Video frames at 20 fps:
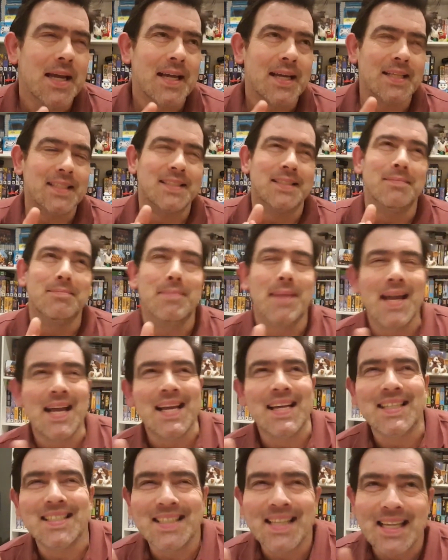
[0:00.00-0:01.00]
it's
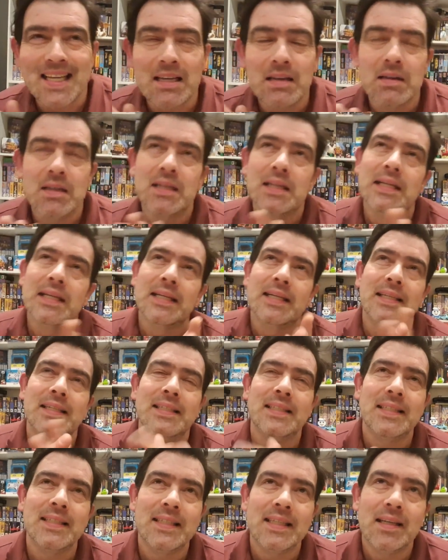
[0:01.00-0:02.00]
amazing
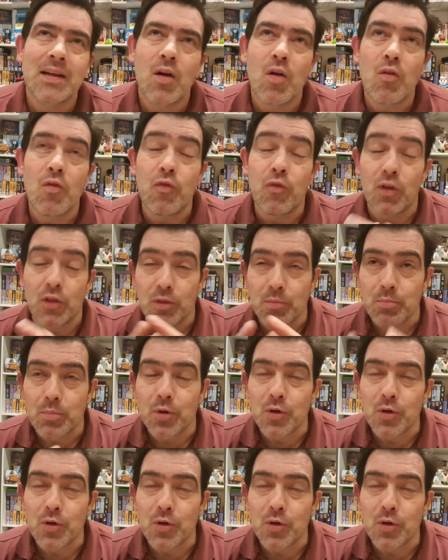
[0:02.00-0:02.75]
for the